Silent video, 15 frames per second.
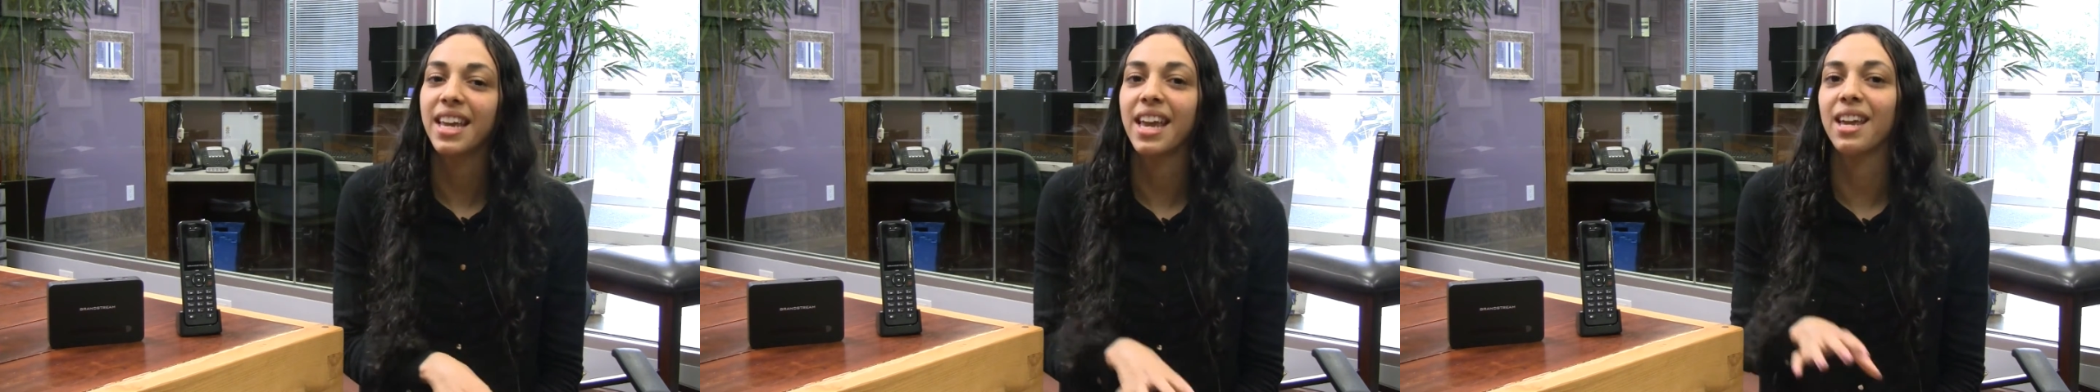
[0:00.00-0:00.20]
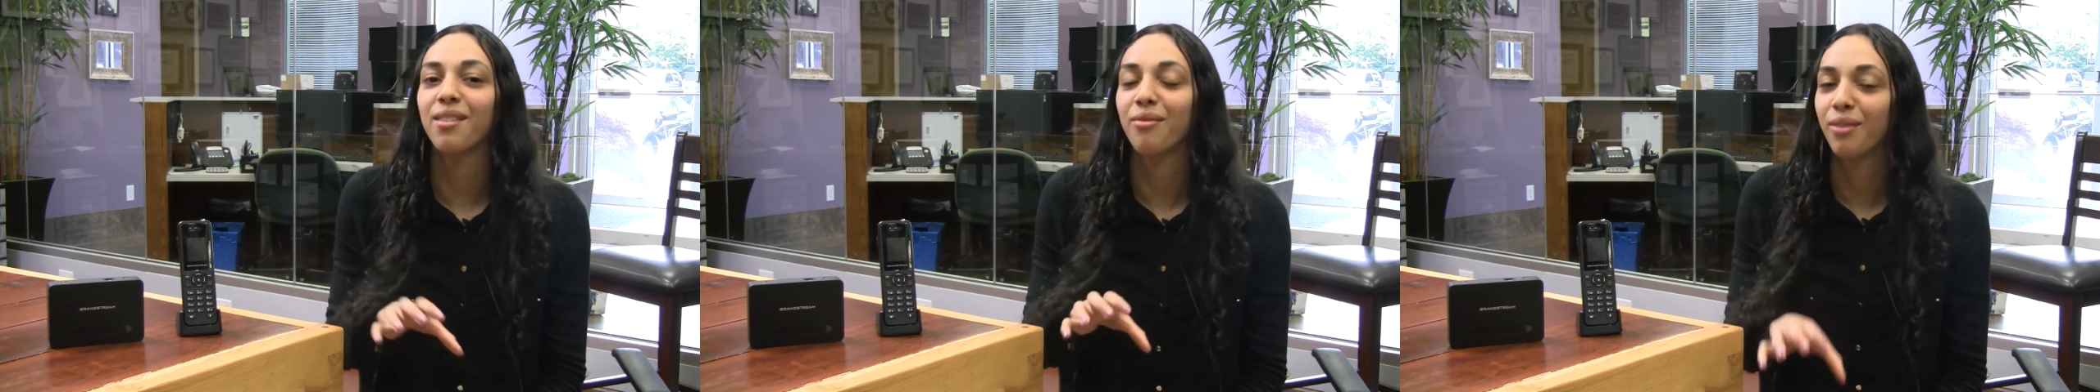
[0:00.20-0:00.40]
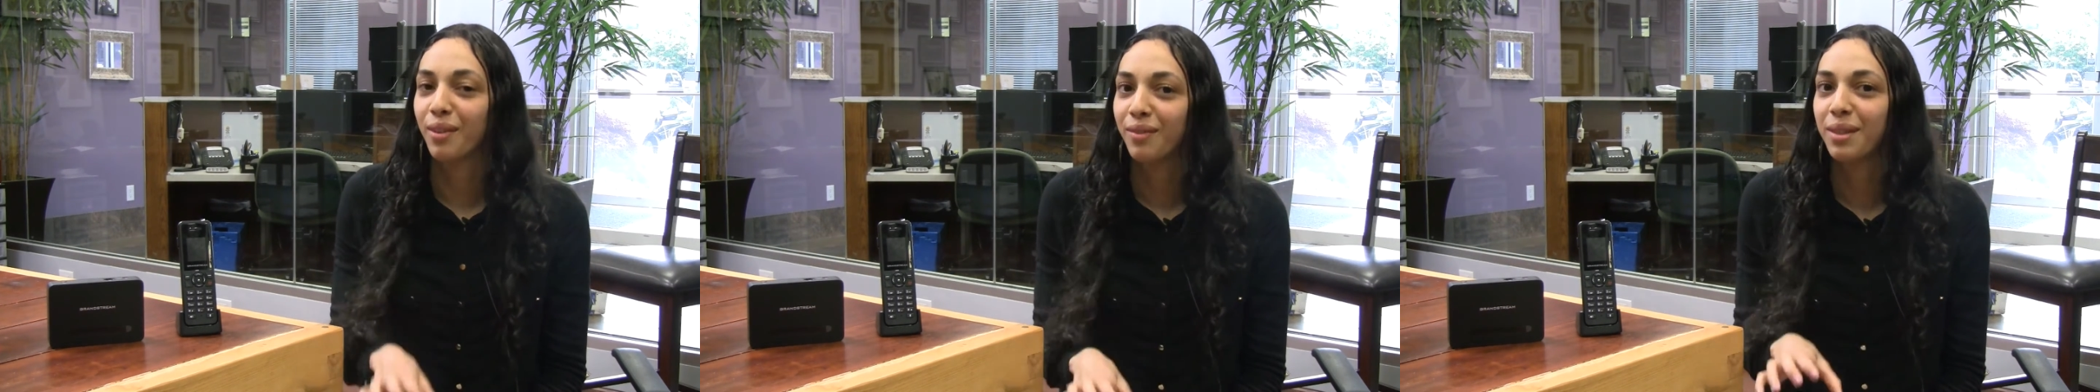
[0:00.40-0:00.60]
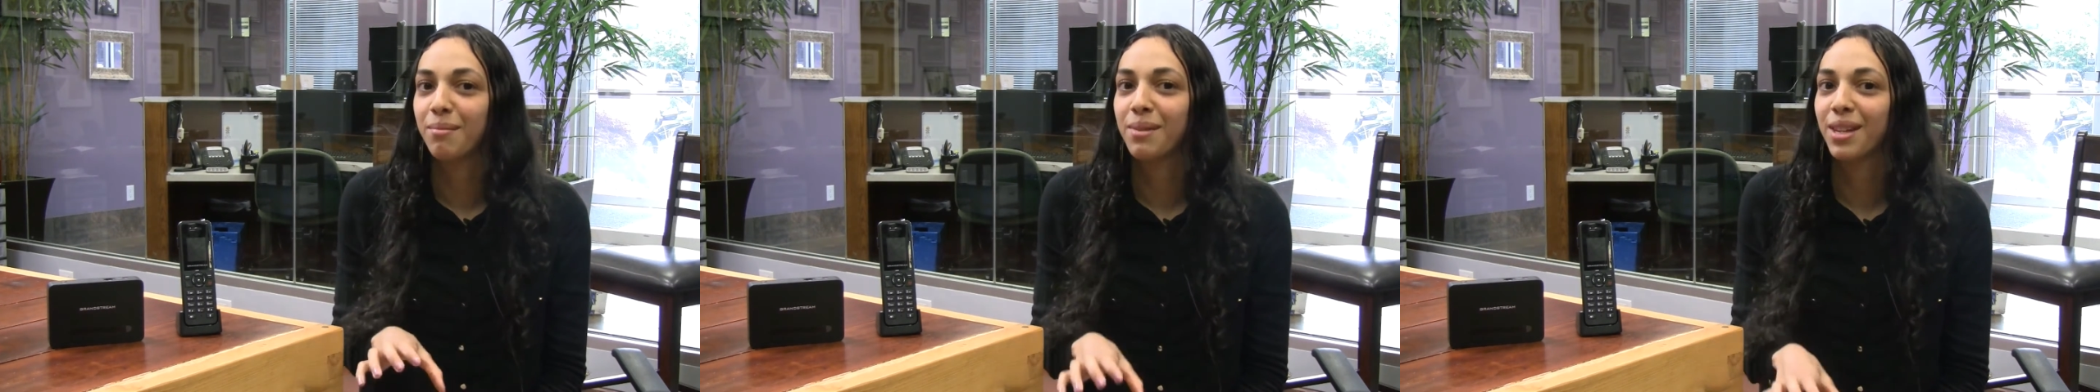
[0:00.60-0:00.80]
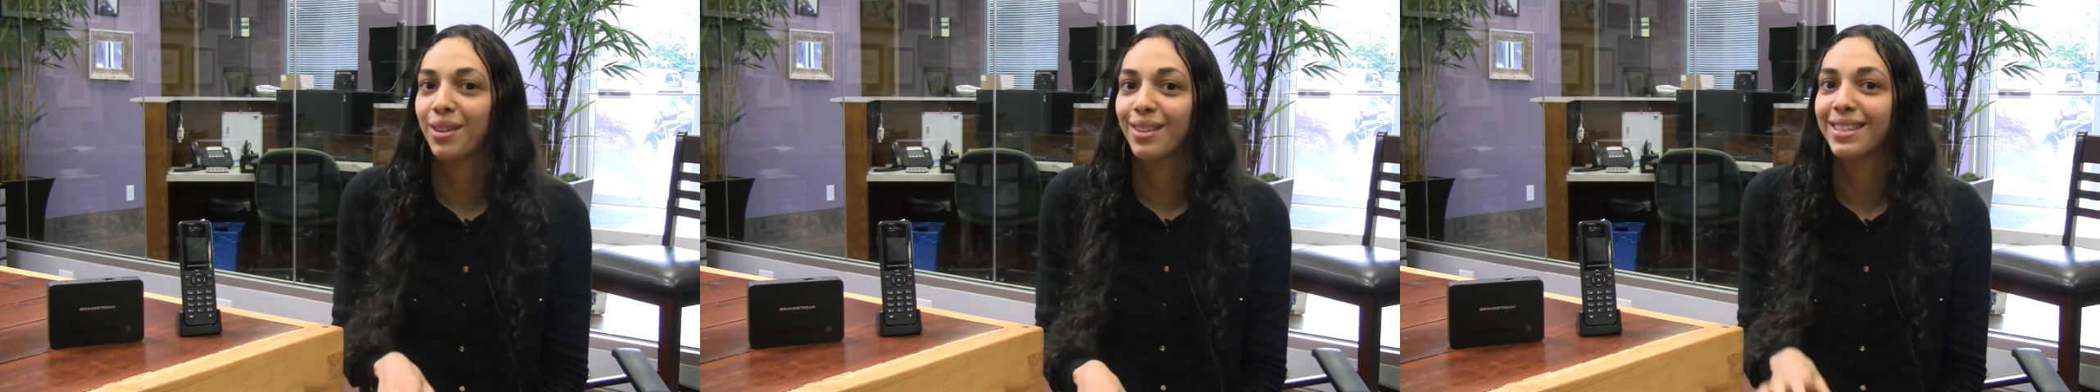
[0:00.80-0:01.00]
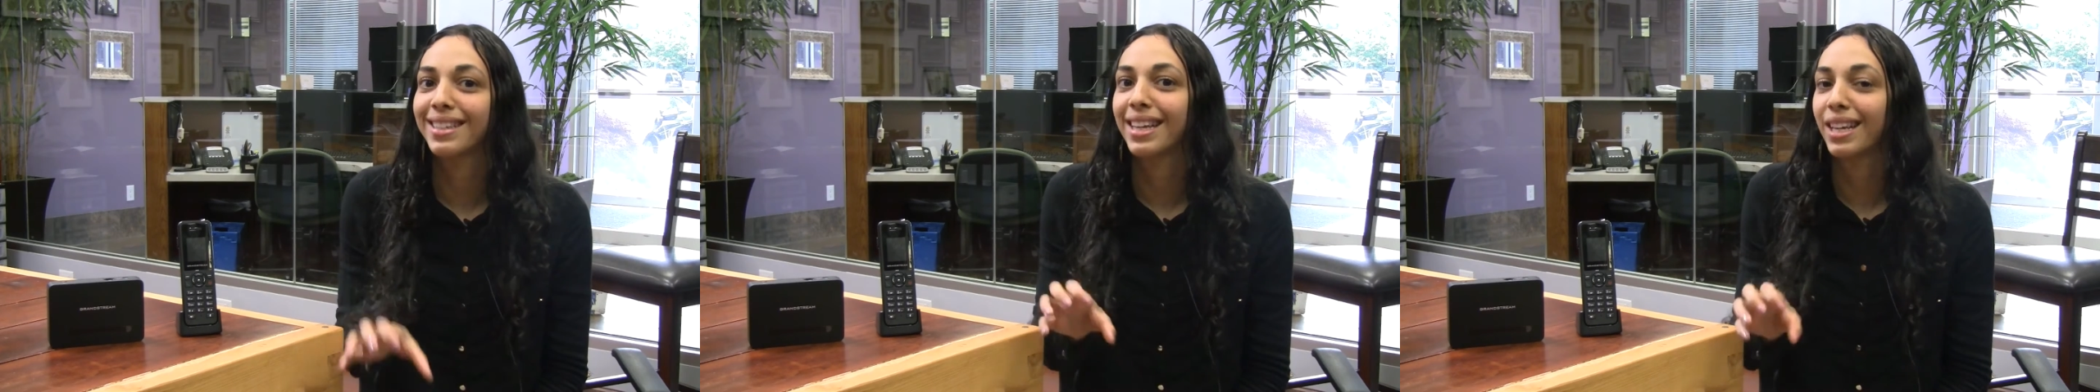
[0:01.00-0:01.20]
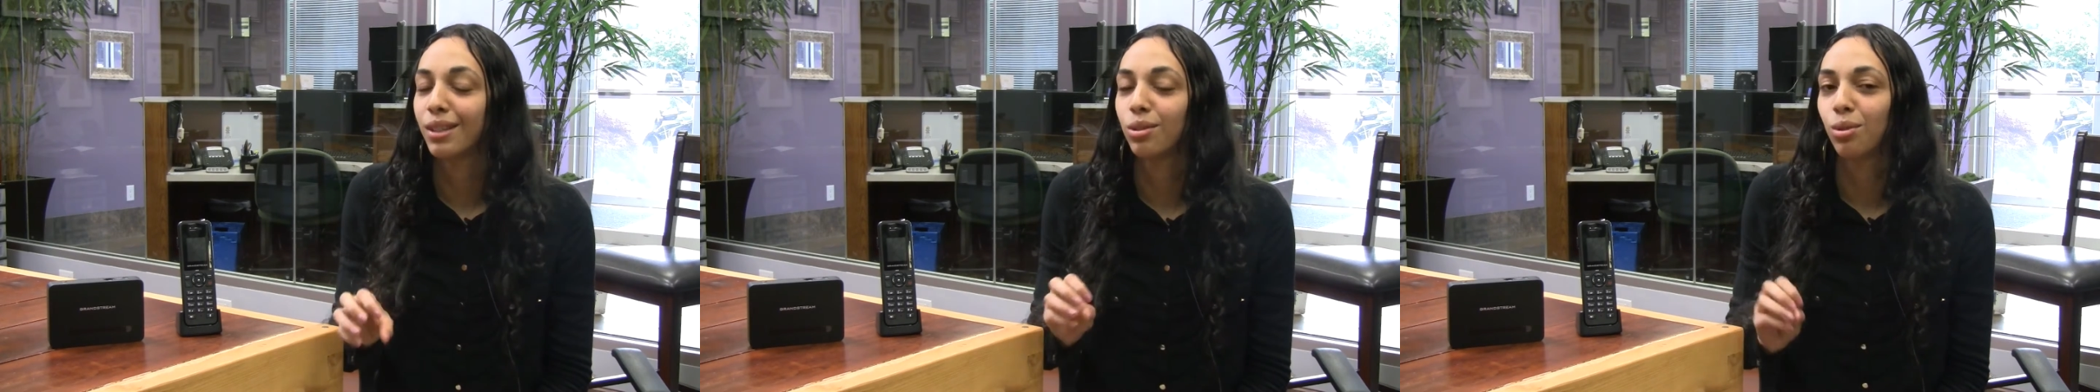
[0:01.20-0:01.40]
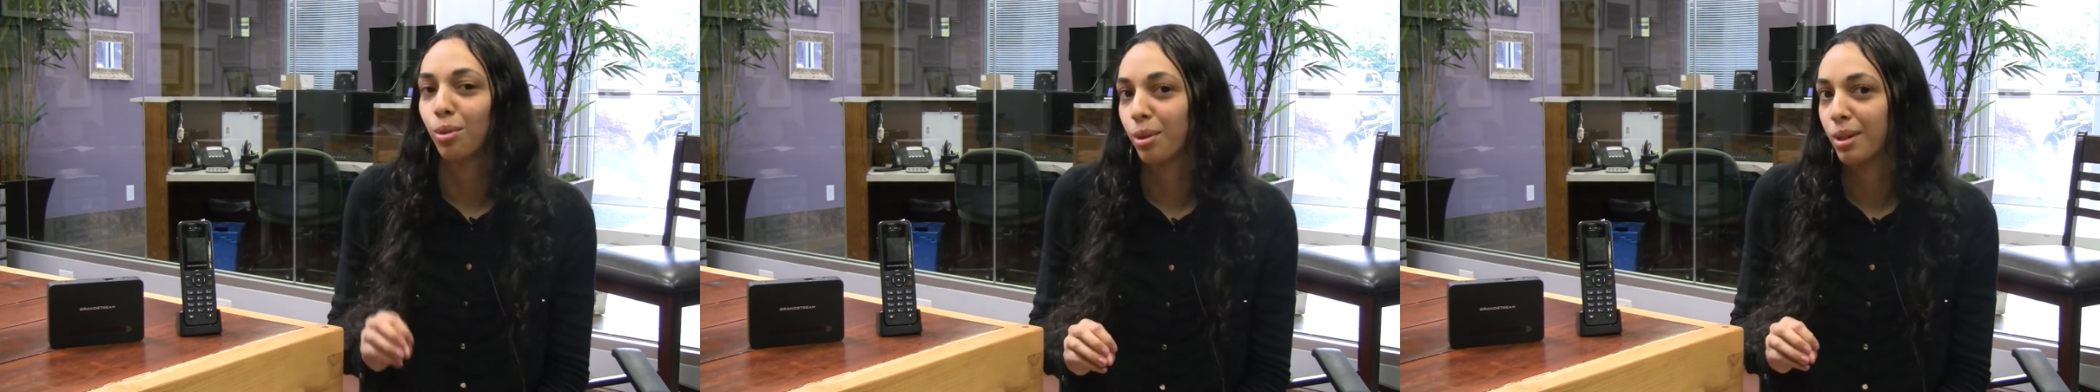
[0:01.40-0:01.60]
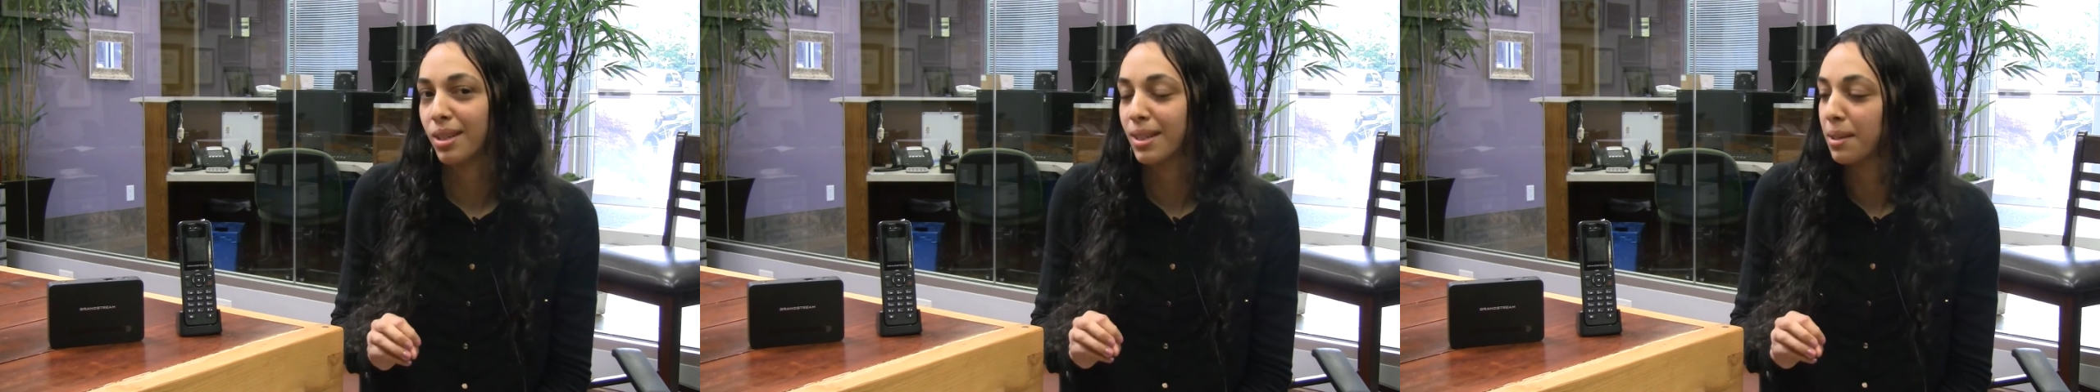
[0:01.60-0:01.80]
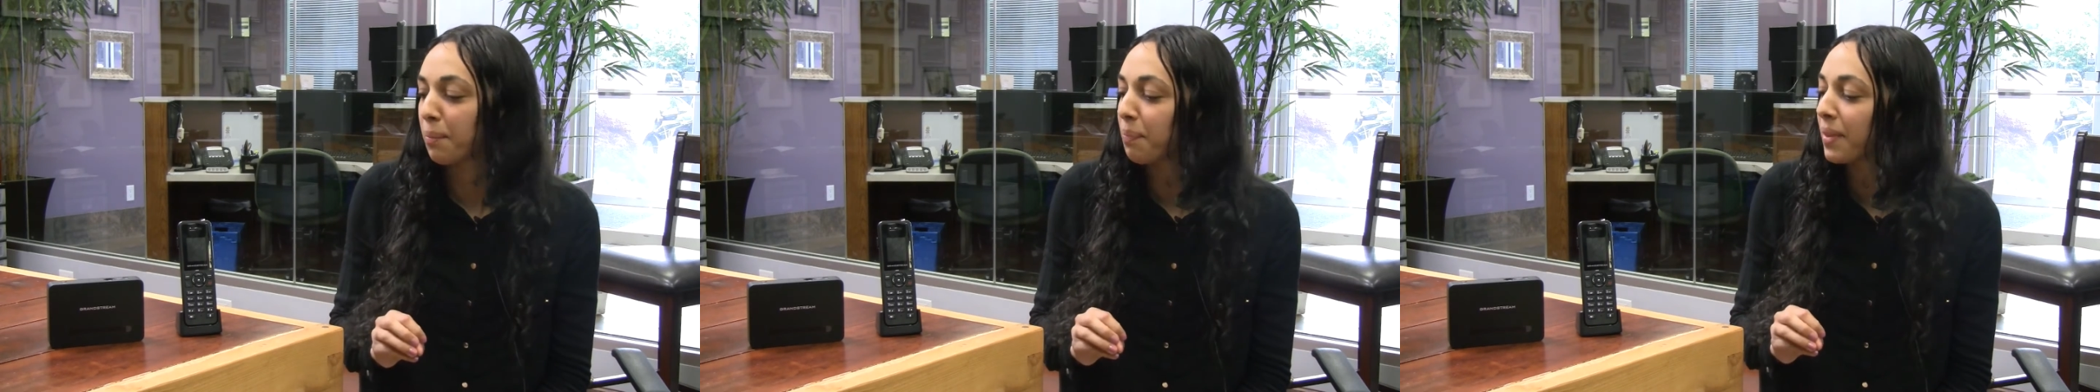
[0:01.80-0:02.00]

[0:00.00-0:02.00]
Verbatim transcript: and 50 meters indoors.